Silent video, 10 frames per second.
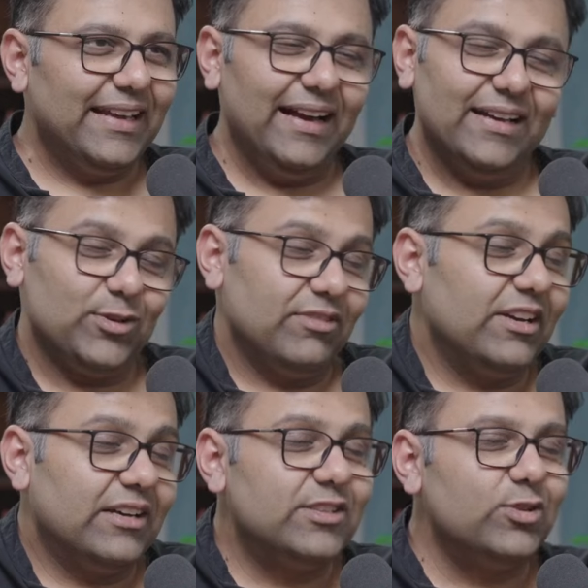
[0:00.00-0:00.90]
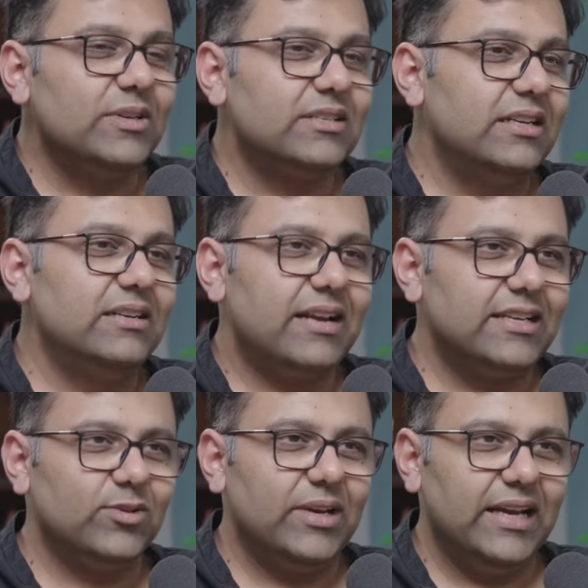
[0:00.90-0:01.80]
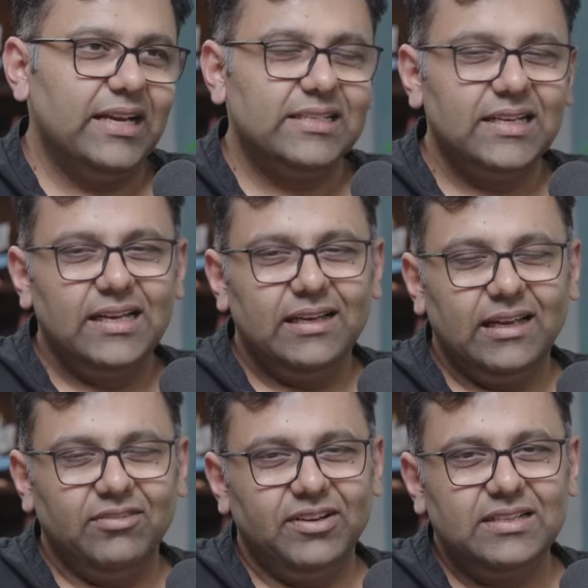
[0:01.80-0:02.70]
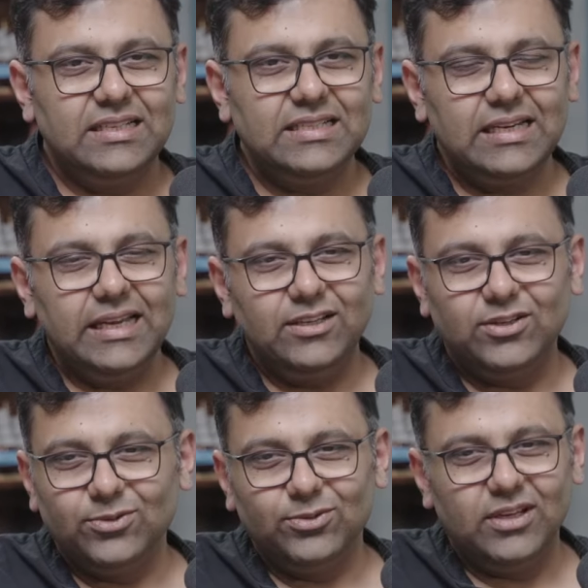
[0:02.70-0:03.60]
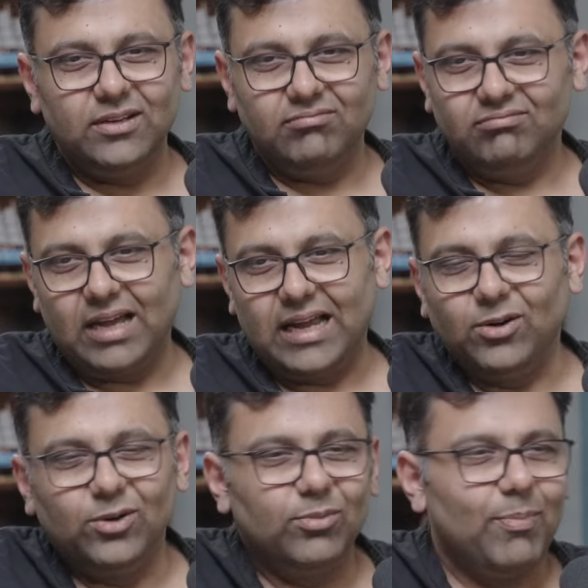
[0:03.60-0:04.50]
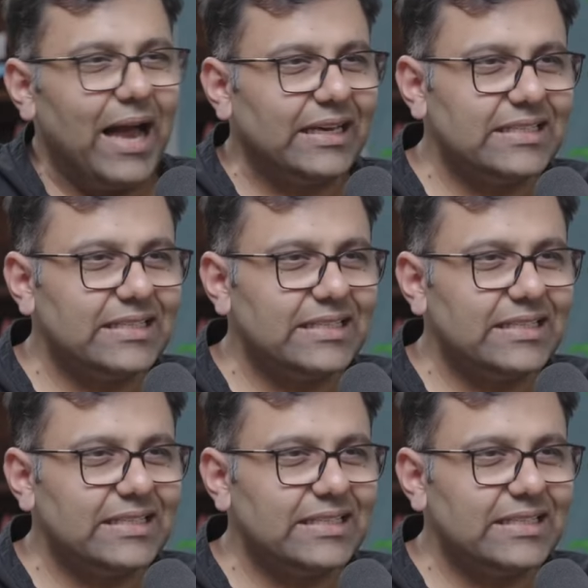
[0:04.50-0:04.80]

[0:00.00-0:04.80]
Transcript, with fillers: so yeah. much. So if the consumers didn't resonate, if it didn't lead to the, I don't know, Mac